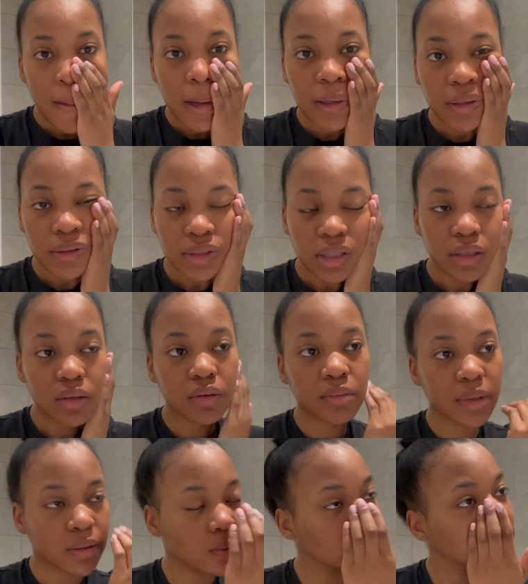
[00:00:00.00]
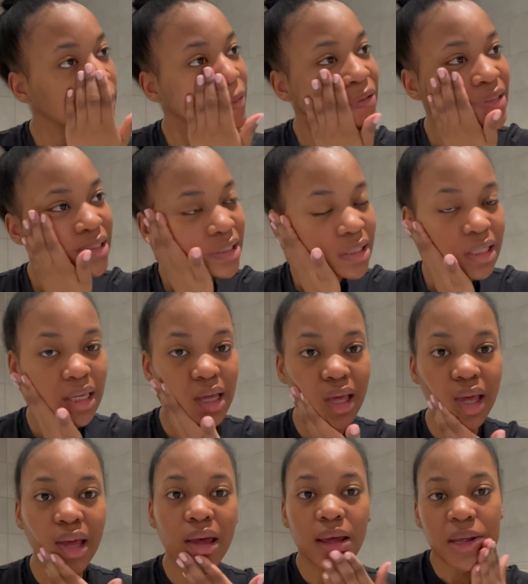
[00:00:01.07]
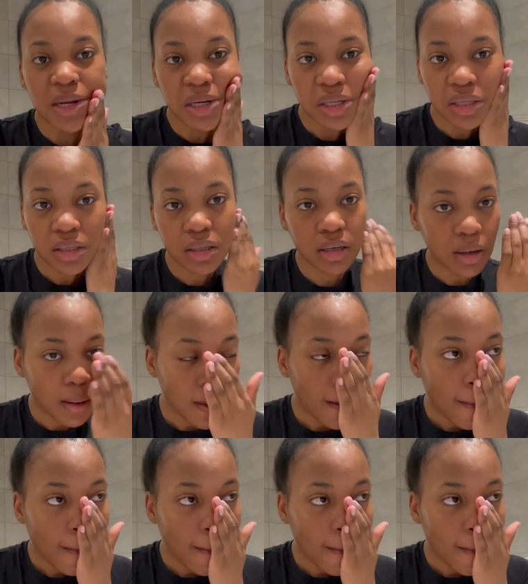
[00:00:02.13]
and I was like, oh my god, your skin.